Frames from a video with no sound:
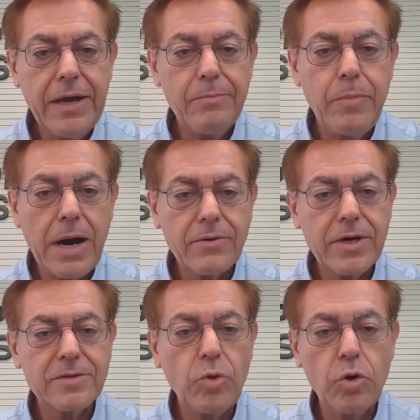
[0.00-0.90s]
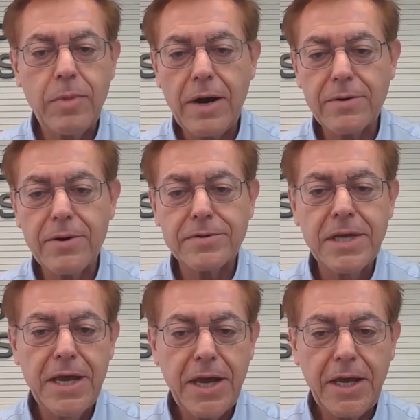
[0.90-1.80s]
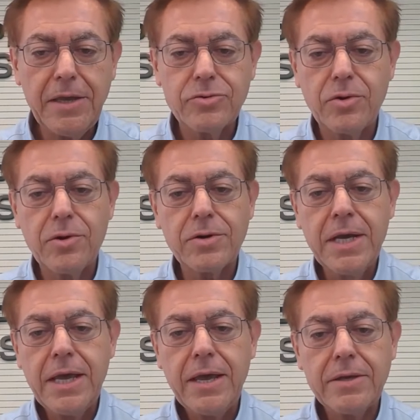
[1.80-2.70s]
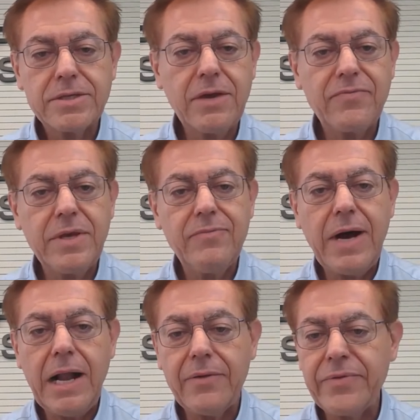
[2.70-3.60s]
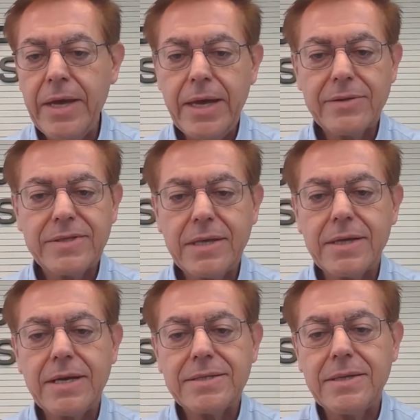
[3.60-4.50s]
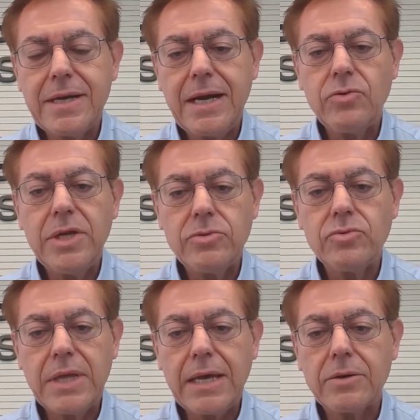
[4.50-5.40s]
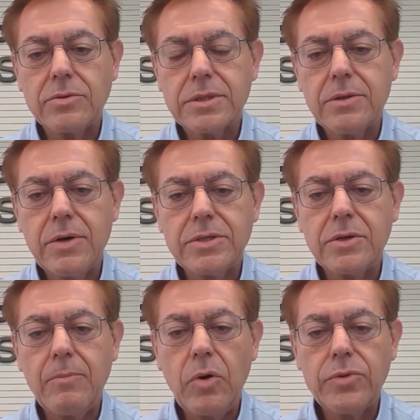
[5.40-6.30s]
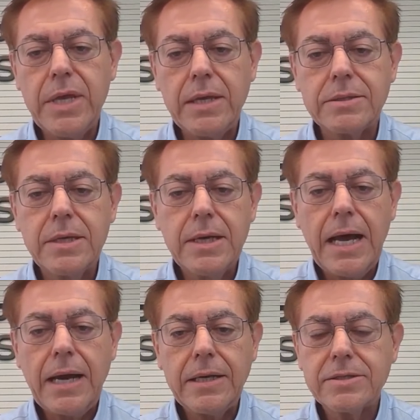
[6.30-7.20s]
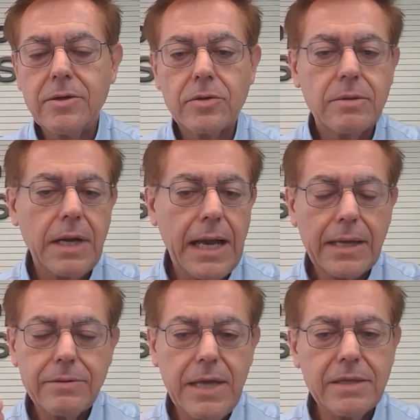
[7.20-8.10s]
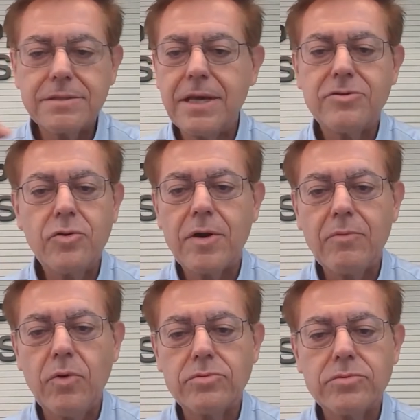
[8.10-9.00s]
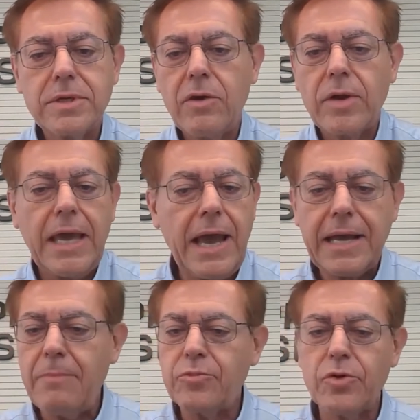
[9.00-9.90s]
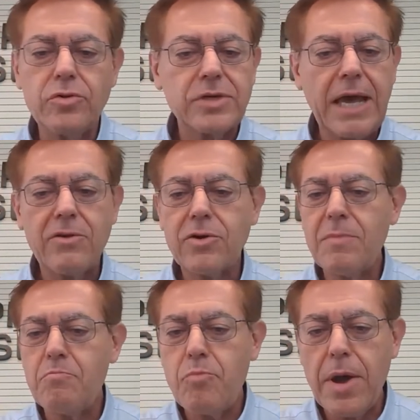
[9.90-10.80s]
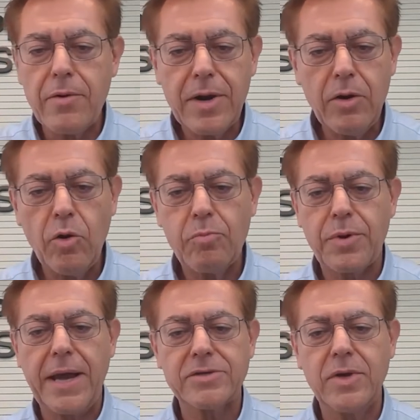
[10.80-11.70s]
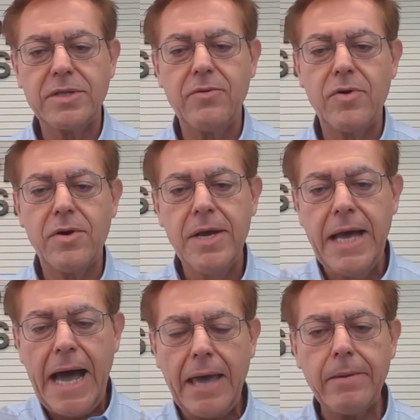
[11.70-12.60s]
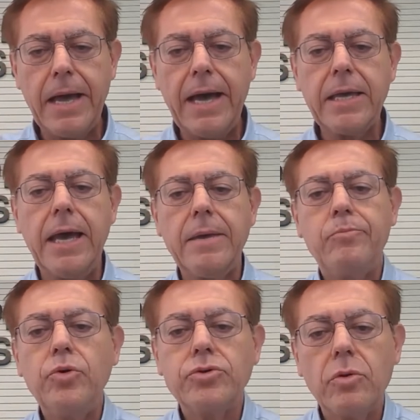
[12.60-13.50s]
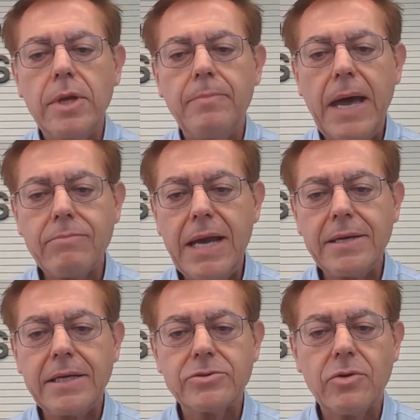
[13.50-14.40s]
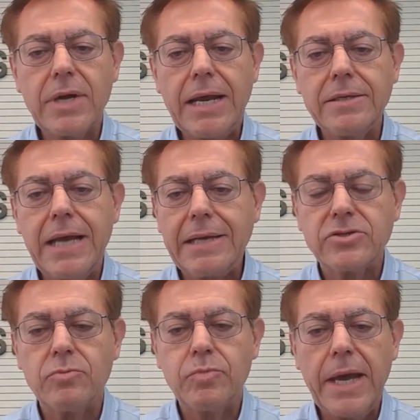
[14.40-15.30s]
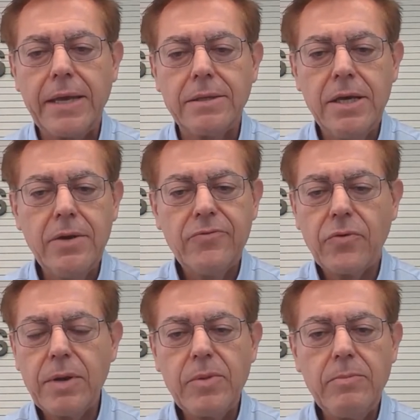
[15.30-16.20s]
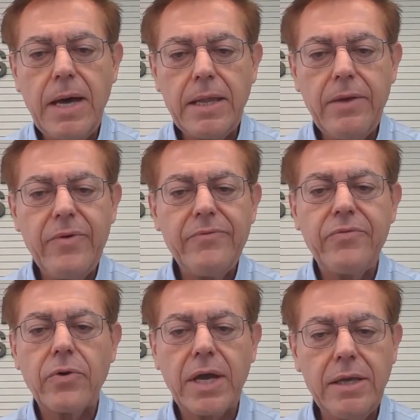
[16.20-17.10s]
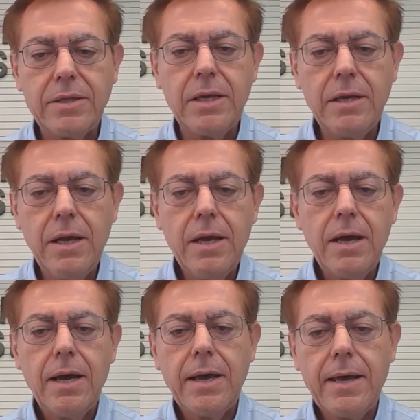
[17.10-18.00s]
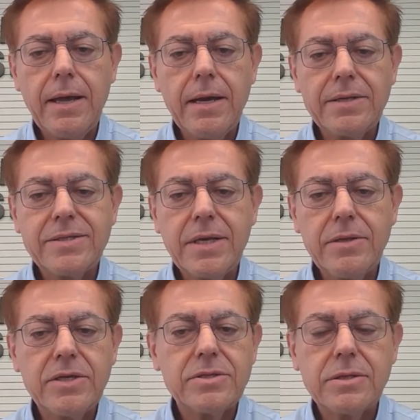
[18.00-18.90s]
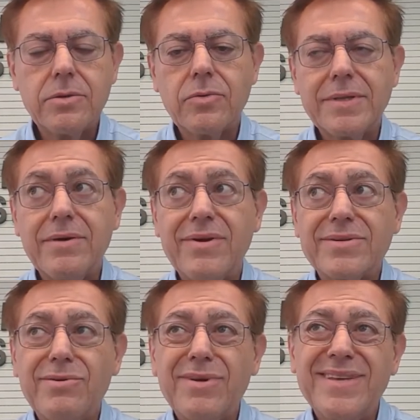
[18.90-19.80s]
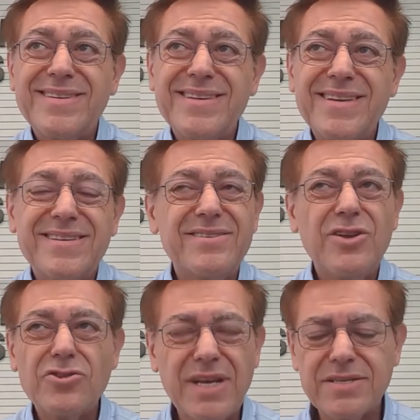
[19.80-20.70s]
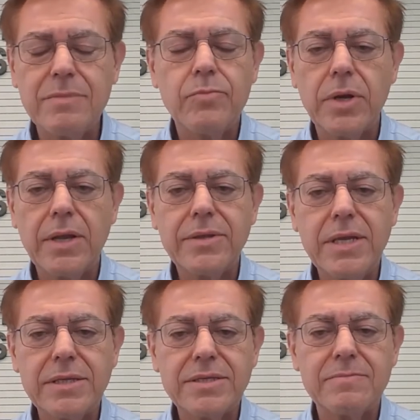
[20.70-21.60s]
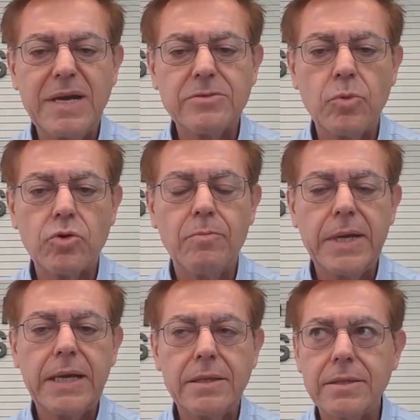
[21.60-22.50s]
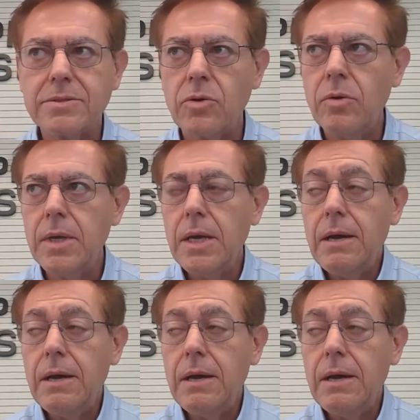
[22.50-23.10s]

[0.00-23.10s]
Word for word: a uh, burner, small burners, heater, uh, safety valve, etc., etc. You need to take consideration about this, and it's not uh, like this that you are able to say, okay, I can produce hydrogen very low price, whatever. I I, I put all the pipeline and so on, and I'm supplying for everybody, even for heat meeting, uh, let's say, district or whatever. So it's, it's not as simple as this. It's much more complicated. So